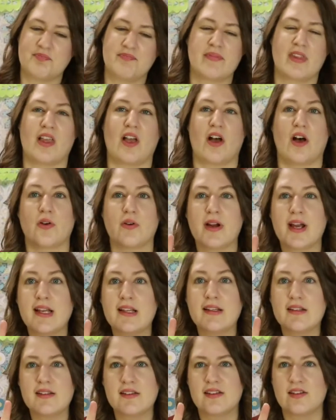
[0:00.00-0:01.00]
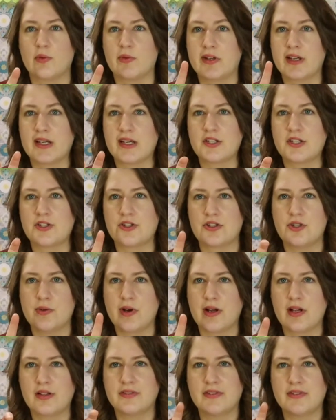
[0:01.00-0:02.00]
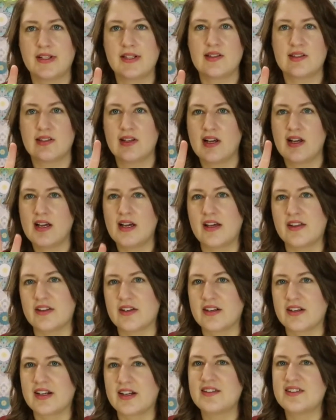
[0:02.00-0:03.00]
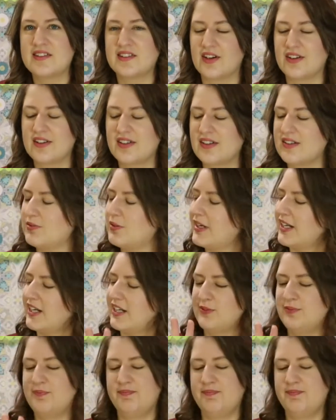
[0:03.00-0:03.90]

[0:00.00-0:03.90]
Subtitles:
All right, so get your 2 elephants. They're going to start swinging.